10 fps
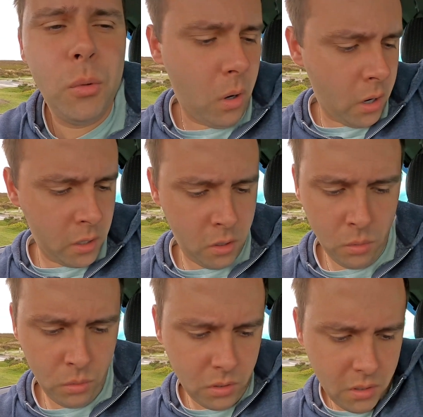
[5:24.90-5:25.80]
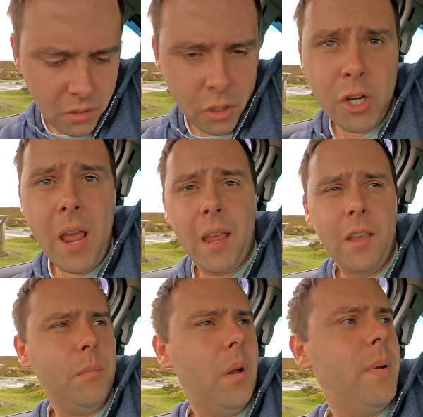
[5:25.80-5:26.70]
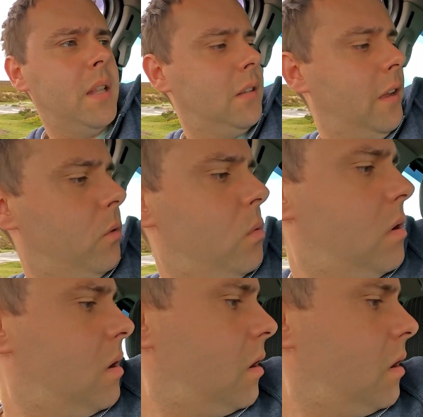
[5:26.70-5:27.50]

is what I use to check if my bed's level.